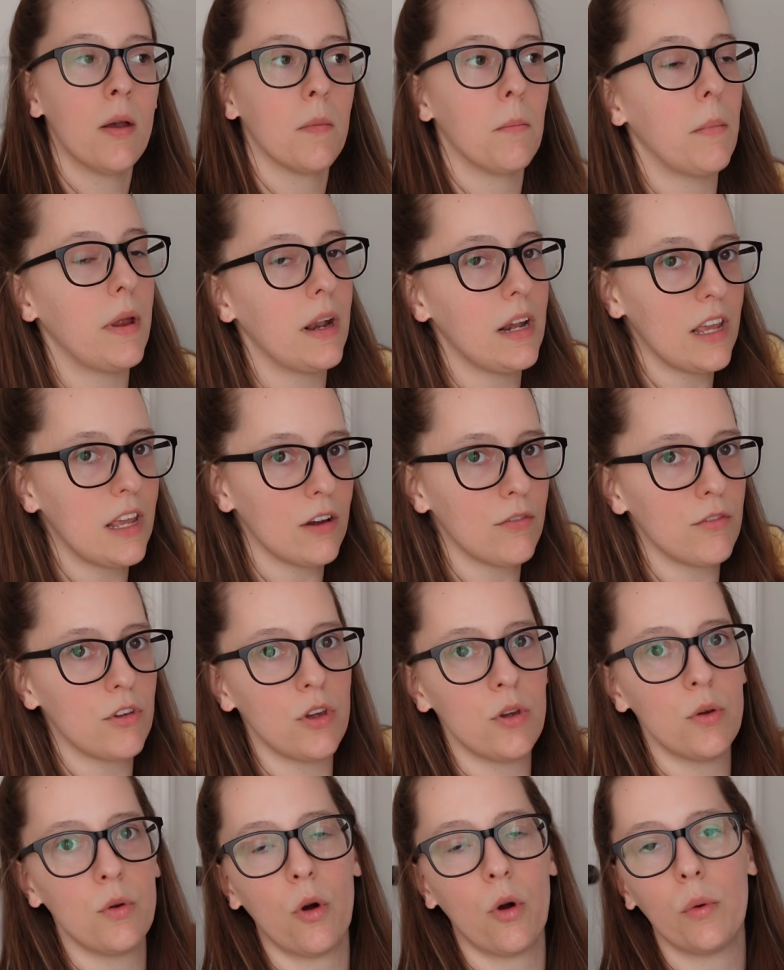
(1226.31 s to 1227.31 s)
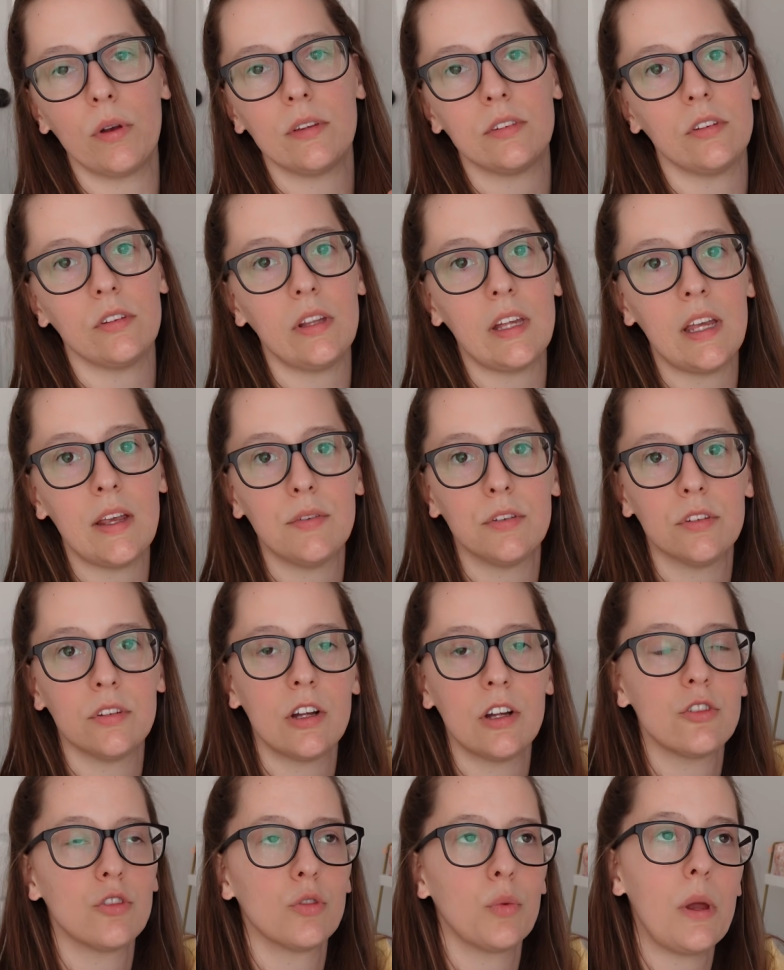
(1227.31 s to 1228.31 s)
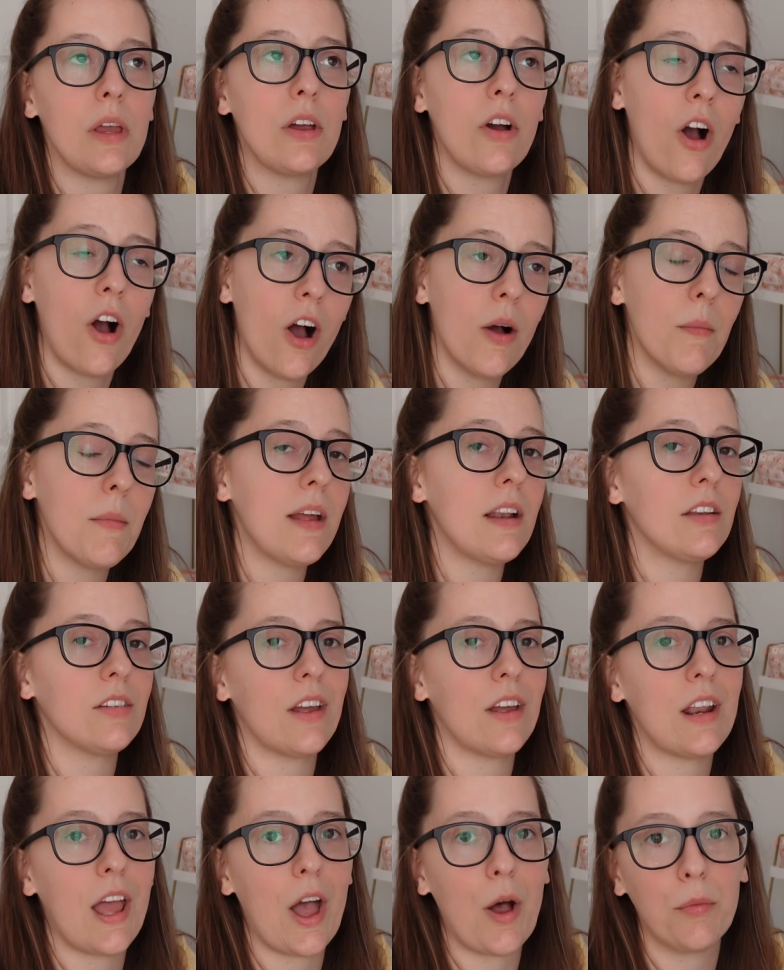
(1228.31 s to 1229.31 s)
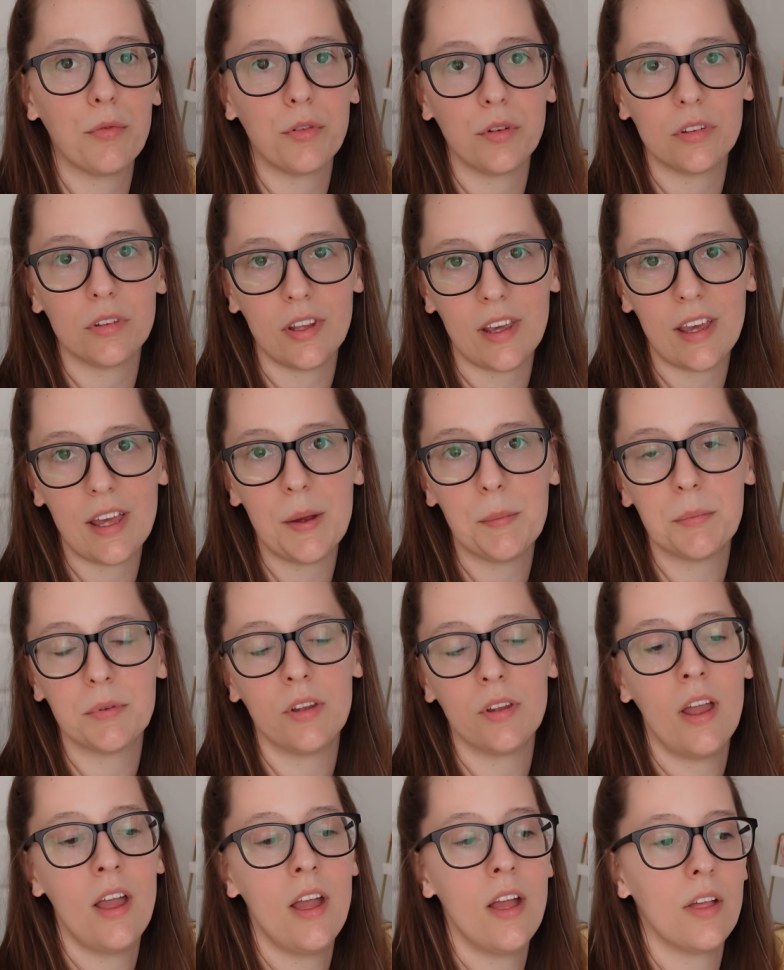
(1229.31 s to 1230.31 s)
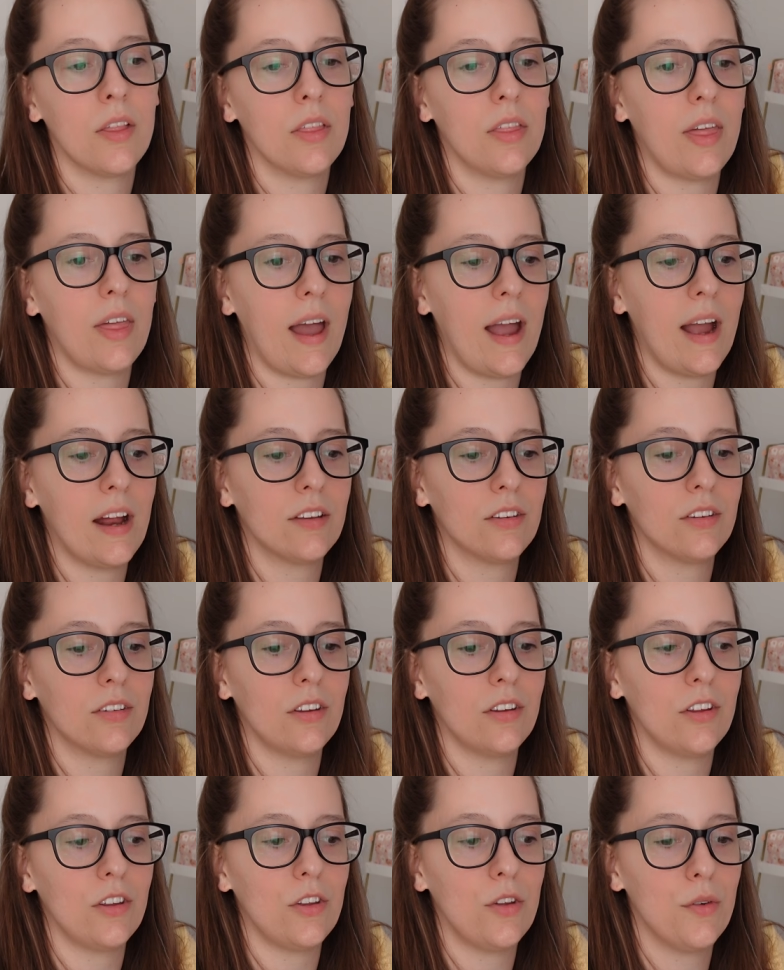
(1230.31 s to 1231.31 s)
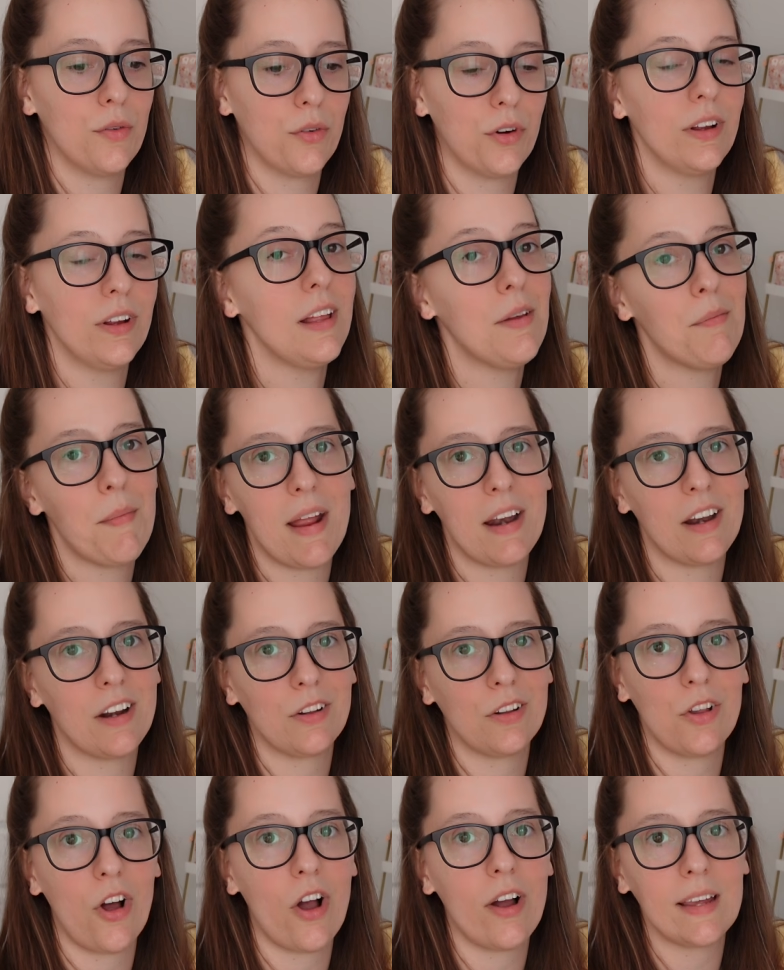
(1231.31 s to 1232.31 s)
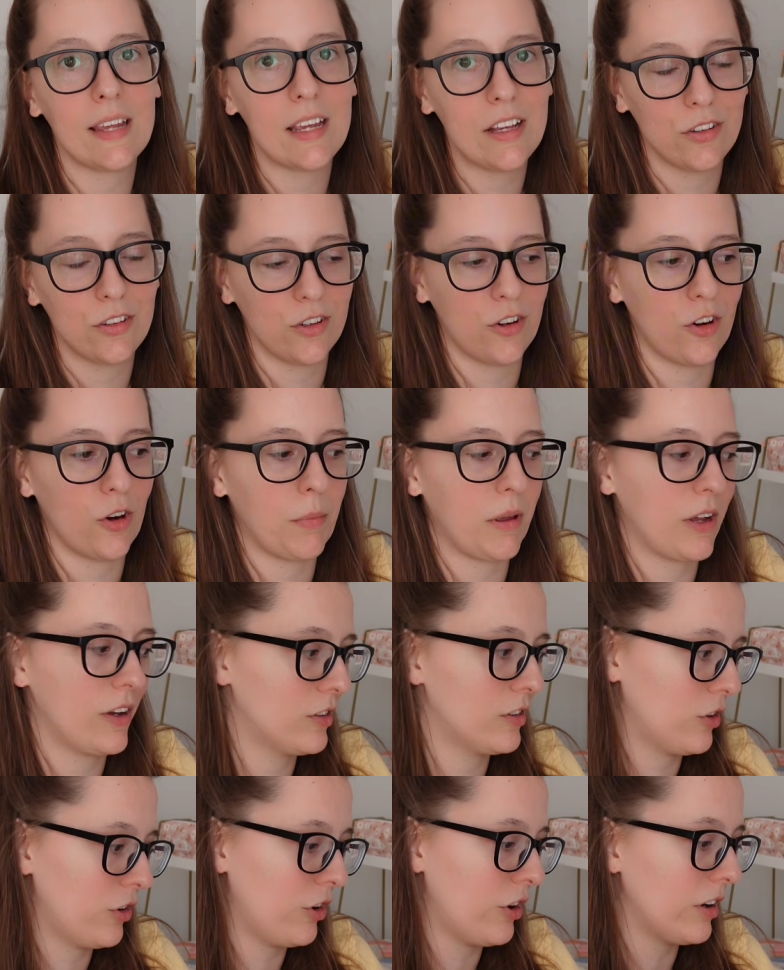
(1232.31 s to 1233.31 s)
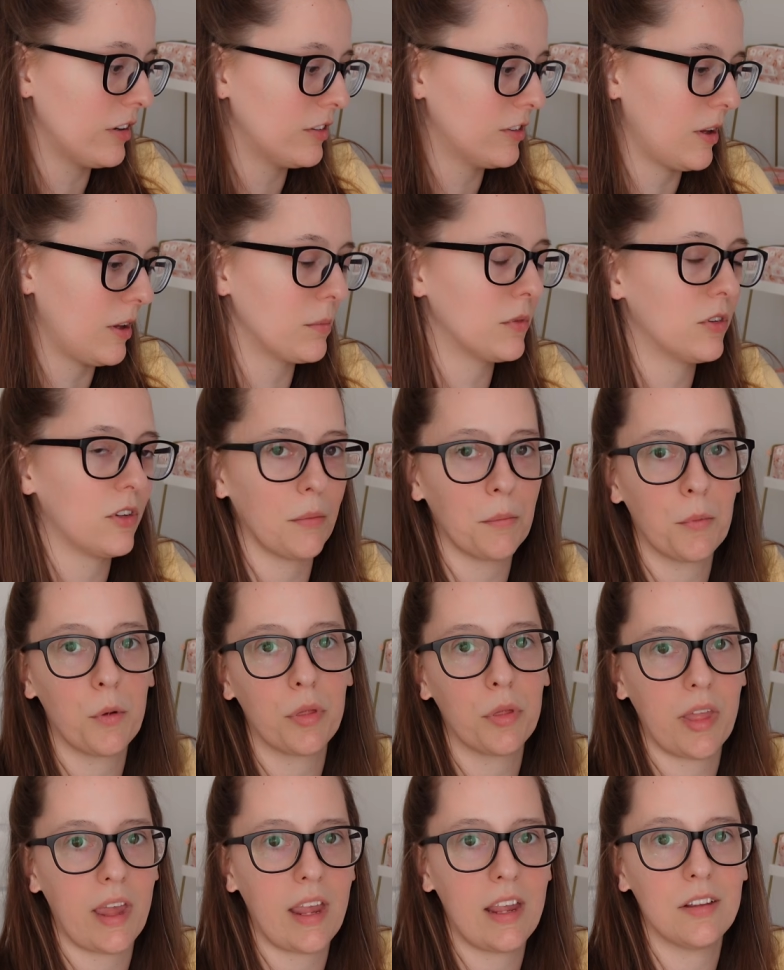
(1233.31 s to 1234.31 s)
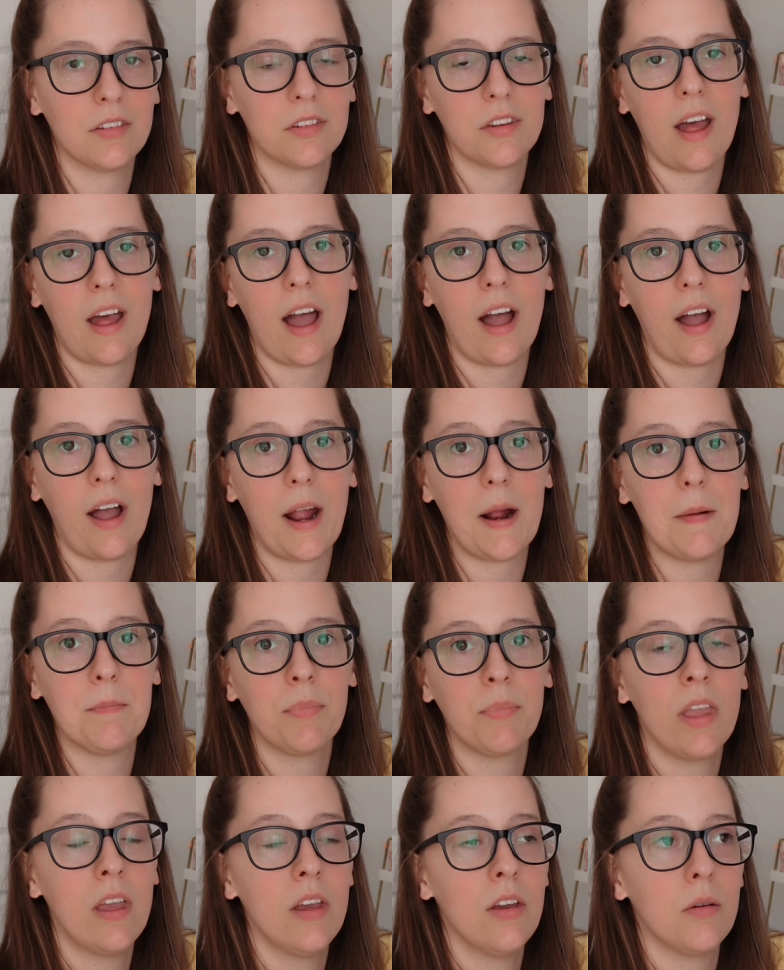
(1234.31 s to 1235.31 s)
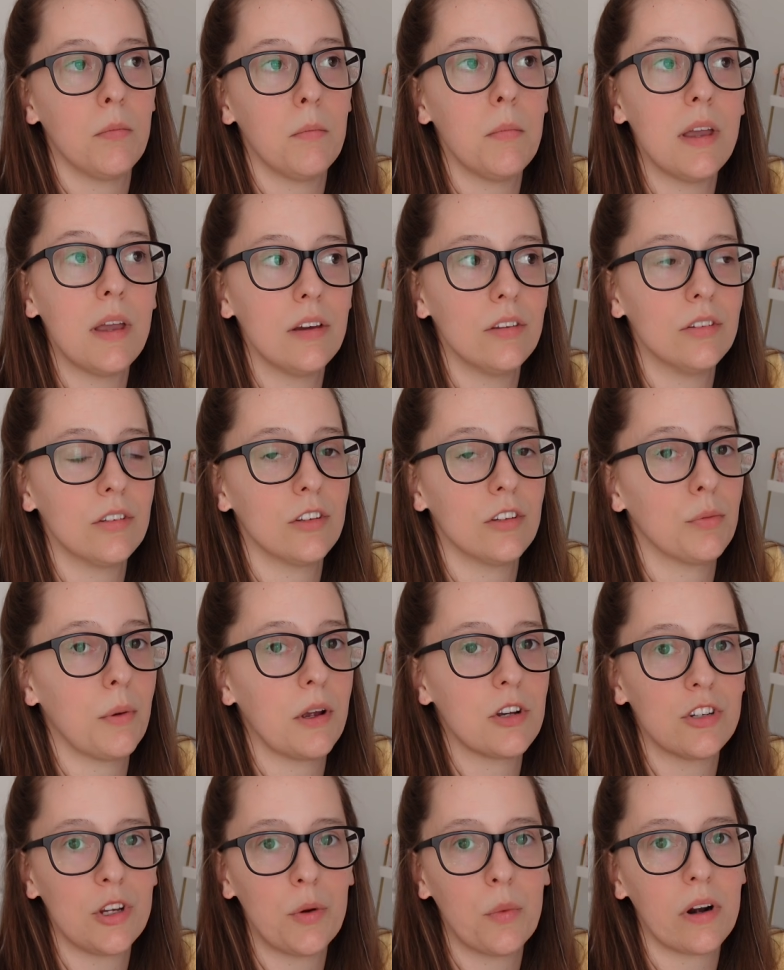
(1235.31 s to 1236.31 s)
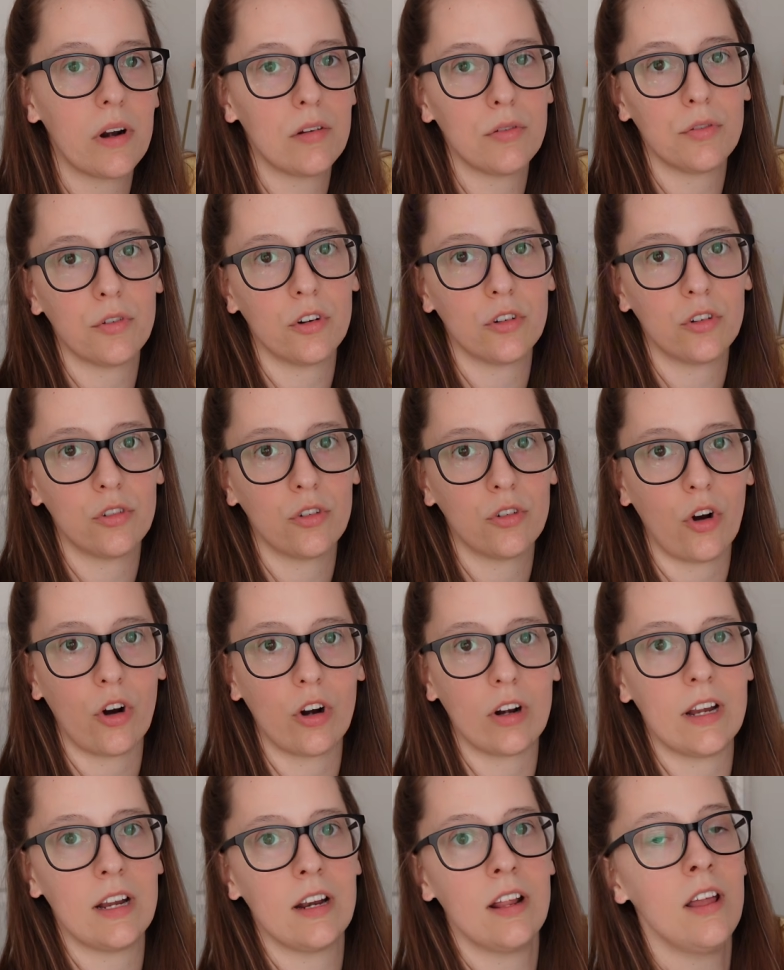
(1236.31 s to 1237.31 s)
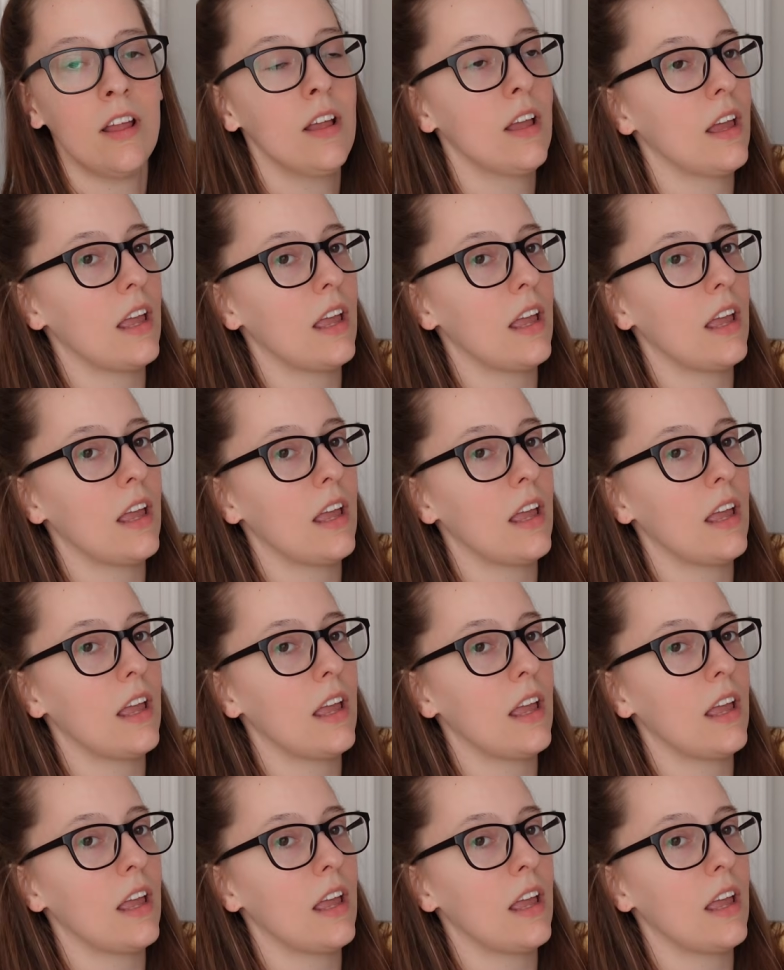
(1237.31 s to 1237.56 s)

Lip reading: Many of you always leave such sweet comments and helpful tips that you've really made it a lot easier, because there are some simple things that I missed, especially when I first started.